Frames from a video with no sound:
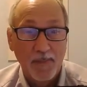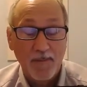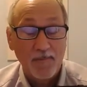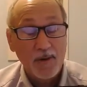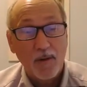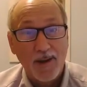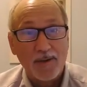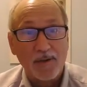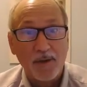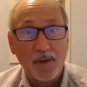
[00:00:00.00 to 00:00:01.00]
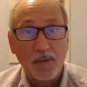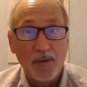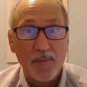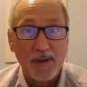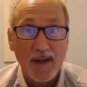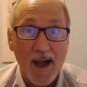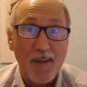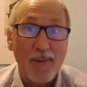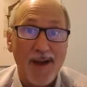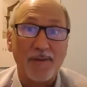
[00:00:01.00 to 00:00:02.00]
Now, as you know, rhythm in
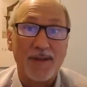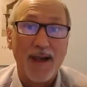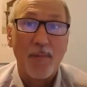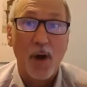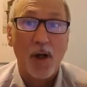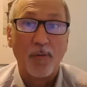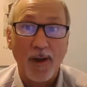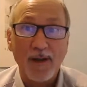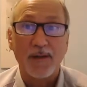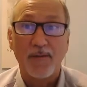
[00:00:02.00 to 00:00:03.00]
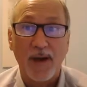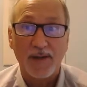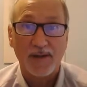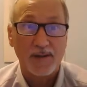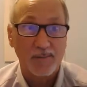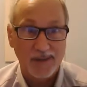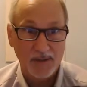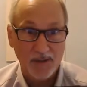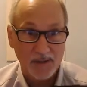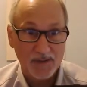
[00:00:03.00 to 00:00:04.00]
compound time already divides the beat
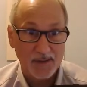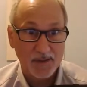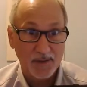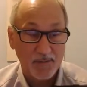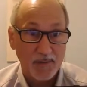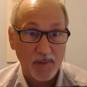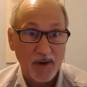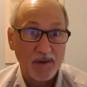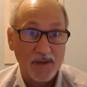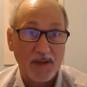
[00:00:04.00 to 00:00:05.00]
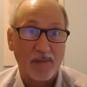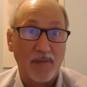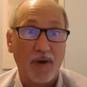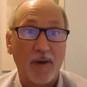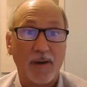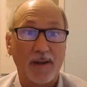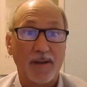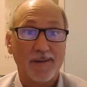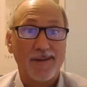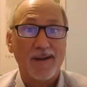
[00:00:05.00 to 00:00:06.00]
units into three parts, as we've already
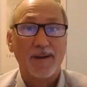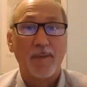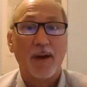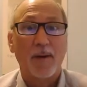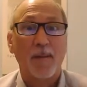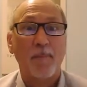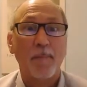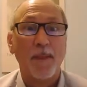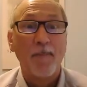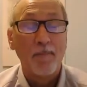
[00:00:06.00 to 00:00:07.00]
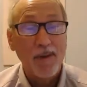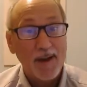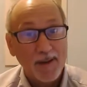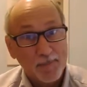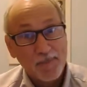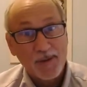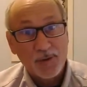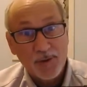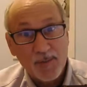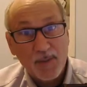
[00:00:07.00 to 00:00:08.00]
talked about. But
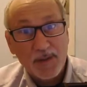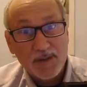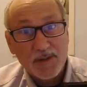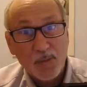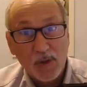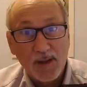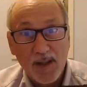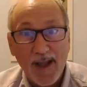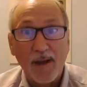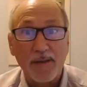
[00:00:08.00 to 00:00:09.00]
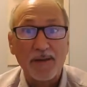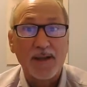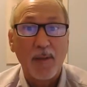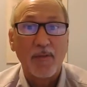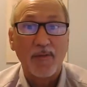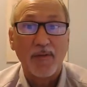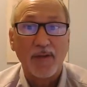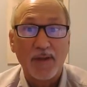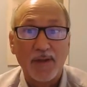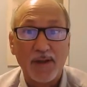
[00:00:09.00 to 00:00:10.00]
triplets will allow this type of
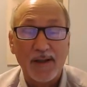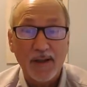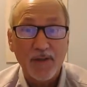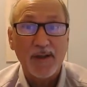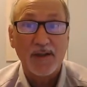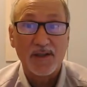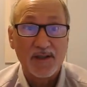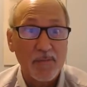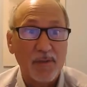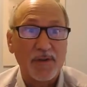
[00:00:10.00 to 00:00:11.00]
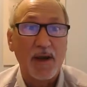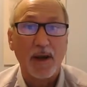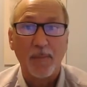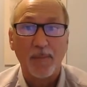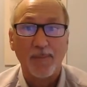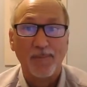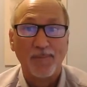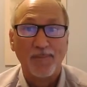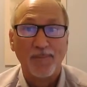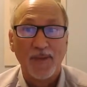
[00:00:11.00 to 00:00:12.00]
division even in simple time
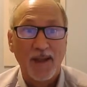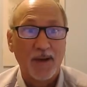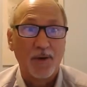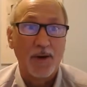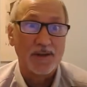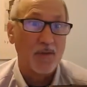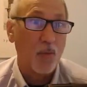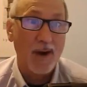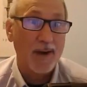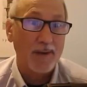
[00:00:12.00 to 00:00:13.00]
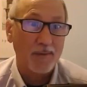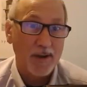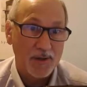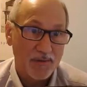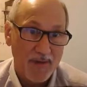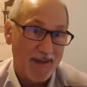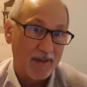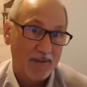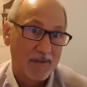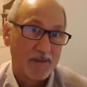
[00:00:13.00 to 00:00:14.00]
and across a wide range of
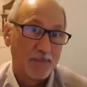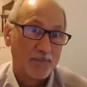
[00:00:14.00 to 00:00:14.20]
values.